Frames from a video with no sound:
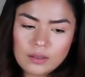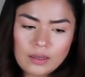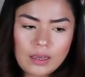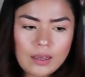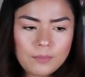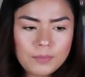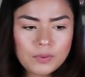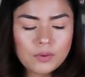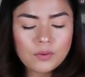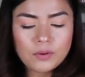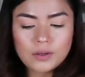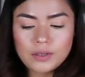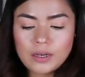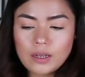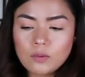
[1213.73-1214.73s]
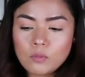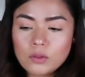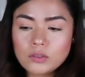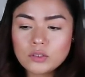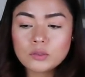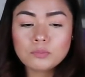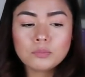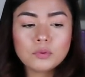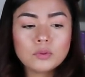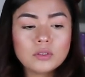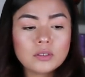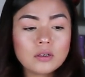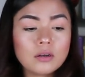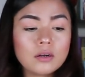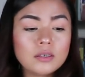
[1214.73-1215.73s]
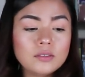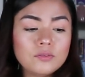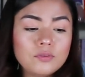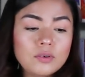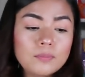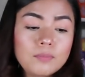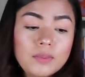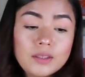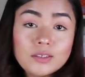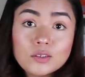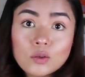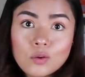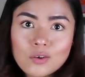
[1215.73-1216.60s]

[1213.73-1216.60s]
Capricorn, I want to pull a card from this